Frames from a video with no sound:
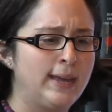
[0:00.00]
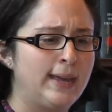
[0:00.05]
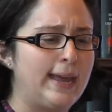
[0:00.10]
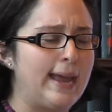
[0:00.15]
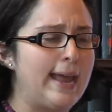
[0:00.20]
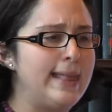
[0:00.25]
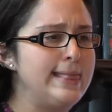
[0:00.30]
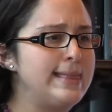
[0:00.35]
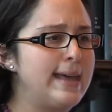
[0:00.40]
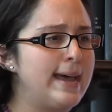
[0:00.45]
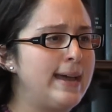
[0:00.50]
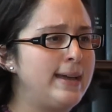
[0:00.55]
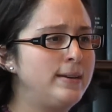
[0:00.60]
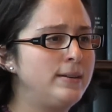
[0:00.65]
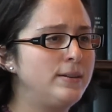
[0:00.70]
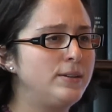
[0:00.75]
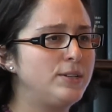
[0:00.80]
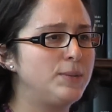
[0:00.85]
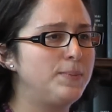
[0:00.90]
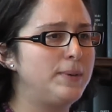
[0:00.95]
and
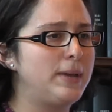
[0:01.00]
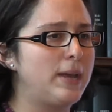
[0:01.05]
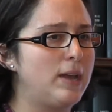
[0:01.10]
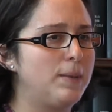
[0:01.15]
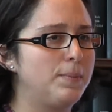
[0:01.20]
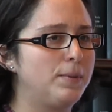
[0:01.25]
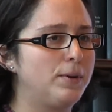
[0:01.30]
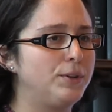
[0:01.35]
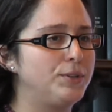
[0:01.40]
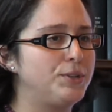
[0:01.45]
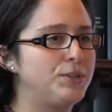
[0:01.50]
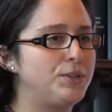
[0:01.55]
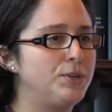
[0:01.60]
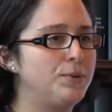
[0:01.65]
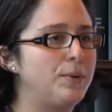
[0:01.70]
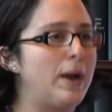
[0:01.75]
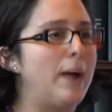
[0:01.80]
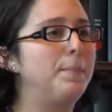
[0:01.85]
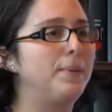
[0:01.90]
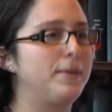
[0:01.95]
then to be able
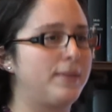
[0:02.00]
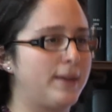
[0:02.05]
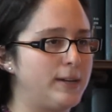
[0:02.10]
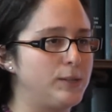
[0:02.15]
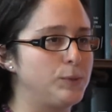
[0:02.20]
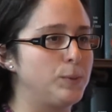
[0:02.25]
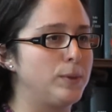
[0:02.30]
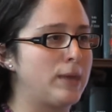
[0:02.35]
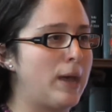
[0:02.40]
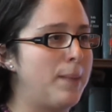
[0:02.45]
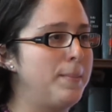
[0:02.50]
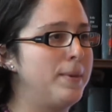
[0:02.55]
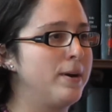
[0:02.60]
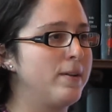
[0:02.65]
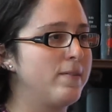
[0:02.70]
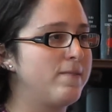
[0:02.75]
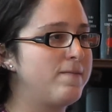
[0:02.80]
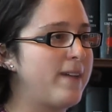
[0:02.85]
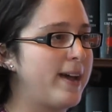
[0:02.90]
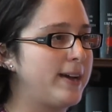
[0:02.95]
to empathize with them in an
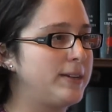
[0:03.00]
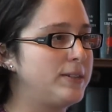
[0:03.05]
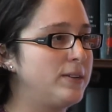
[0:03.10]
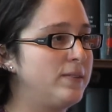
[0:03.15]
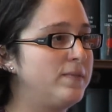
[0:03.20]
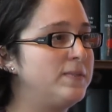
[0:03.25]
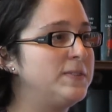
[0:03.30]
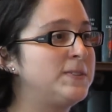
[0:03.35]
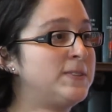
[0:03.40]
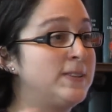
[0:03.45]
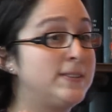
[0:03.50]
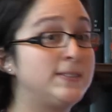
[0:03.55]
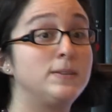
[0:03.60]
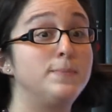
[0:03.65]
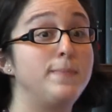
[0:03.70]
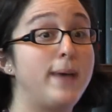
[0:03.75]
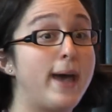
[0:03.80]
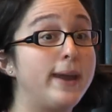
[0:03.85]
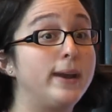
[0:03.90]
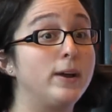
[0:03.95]
effective,
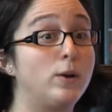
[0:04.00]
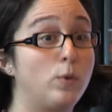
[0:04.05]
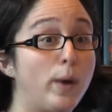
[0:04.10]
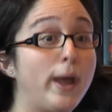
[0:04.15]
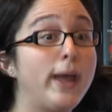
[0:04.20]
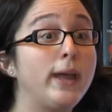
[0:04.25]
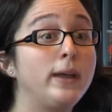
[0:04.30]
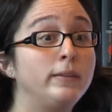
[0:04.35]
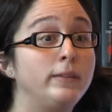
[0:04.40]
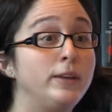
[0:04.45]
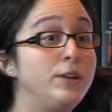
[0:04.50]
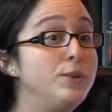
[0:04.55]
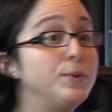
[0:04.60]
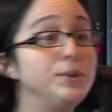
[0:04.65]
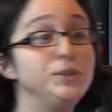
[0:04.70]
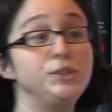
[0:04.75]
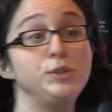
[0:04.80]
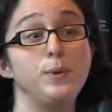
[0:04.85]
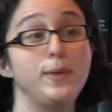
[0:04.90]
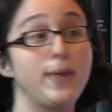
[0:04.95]
systematic way that you
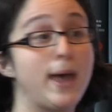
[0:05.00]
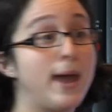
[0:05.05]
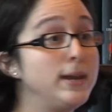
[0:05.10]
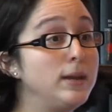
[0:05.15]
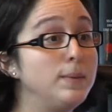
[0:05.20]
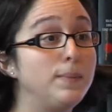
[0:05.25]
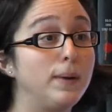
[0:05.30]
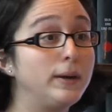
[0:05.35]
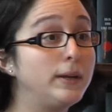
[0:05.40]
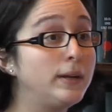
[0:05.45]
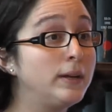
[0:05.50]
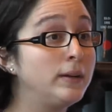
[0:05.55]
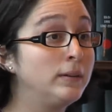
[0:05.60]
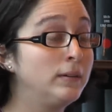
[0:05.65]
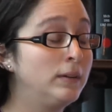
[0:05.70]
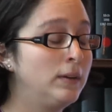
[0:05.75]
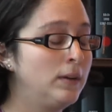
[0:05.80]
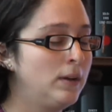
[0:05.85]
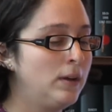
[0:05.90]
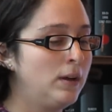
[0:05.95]
can do with anybody.
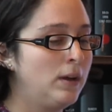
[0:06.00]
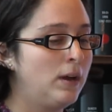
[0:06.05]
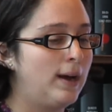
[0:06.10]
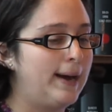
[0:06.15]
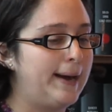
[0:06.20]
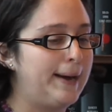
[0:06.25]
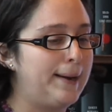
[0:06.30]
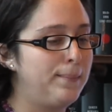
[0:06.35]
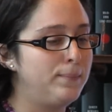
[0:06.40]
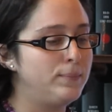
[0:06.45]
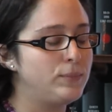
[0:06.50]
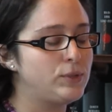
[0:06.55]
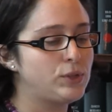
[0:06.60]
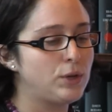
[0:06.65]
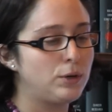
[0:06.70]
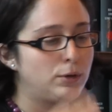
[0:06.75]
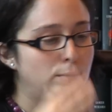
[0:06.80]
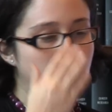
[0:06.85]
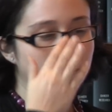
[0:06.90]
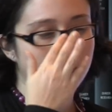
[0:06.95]

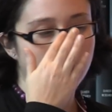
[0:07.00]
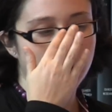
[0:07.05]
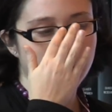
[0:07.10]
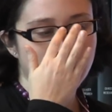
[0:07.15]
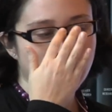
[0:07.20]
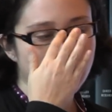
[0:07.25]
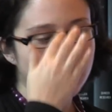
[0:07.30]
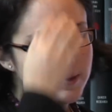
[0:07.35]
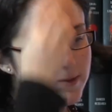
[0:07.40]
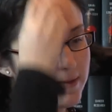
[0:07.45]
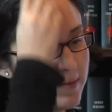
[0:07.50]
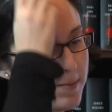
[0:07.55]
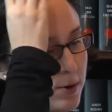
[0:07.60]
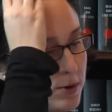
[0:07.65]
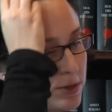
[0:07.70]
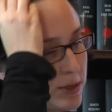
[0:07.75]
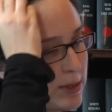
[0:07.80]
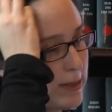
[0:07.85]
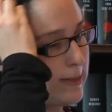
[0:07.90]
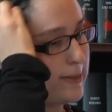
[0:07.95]
So in terms of
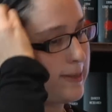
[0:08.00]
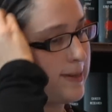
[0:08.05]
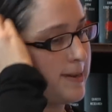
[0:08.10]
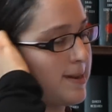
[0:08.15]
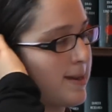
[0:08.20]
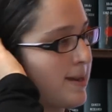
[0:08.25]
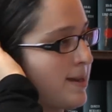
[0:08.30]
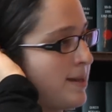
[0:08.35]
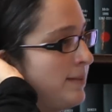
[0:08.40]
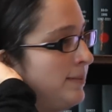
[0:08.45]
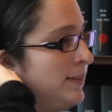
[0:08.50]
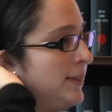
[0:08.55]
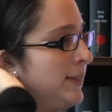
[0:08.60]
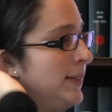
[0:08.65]
emotion seeking,